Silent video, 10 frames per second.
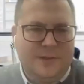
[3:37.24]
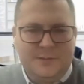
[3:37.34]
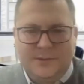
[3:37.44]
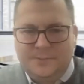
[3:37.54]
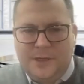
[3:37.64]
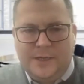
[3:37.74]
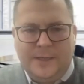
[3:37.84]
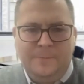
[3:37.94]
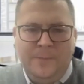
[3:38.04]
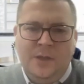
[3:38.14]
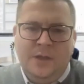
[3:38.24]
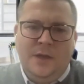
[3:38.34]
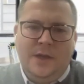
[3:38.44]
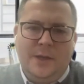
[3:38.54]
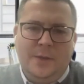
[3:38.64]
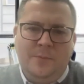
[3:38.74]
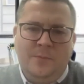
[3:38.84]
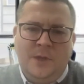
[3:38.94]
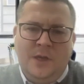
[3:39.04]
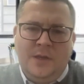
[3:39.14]
Thanks, Peggy.
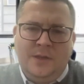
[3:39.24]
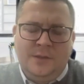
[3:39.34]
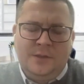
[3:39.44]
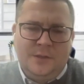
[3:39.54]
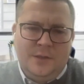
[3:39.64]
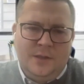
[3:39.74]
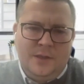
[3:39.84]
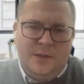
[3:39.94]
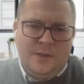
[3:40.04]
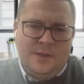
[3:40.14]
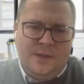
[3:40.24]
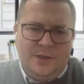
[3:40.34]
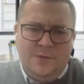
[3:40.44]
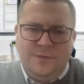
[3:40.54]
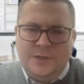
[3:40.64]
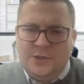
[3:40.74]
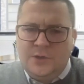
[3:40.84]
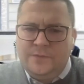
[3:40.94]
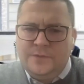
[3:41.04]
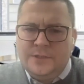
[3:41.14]
Um, and thank you for your
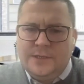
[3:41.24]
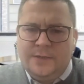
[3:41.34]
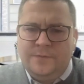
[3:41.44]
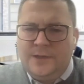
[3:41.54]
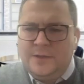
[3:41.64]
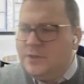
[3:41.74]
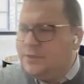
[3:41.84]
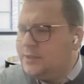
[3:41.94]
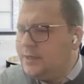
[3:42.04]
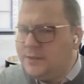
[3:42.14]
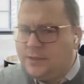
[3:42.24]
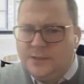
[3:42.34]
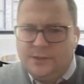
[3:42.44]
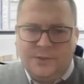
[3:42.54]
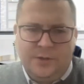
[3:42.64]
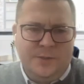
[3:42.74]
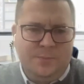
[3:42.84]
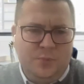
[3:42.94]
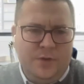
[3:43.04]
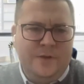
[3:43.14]
time today, for giving us that, that kind of
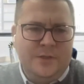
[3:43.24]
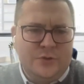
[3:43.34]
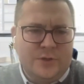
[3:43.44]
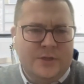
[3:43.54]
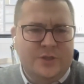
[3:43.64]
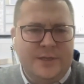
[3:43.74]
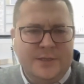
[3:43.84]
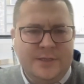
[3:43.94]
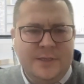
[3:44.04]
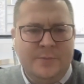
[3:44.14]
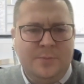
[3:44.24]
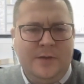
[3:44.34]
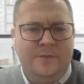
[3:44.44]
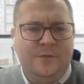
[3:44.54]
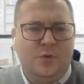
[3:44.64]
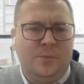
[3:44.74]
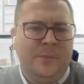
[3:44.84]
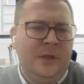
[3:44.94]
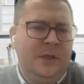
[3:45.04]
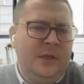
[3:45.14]
brief introduction into the platform.